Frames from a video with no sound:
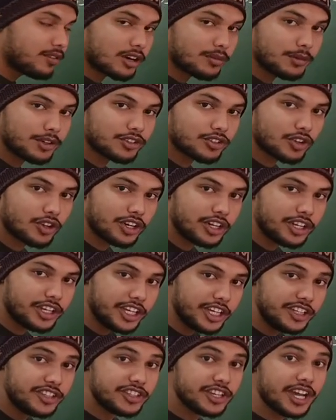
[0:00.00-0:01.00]
formation
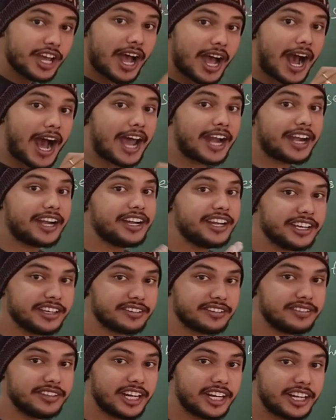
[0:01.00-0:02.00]
is RDS,
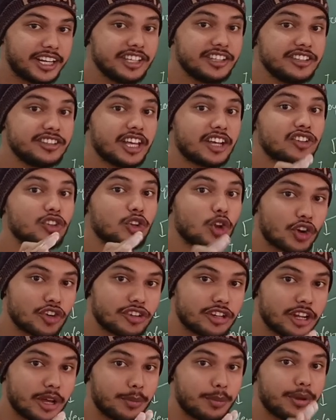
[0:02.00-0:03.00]
that is the slow
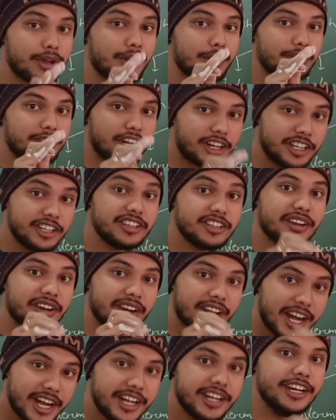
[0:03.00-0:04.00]
step. That is
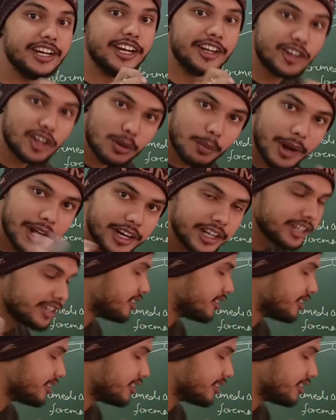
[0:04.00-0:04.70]
rate determining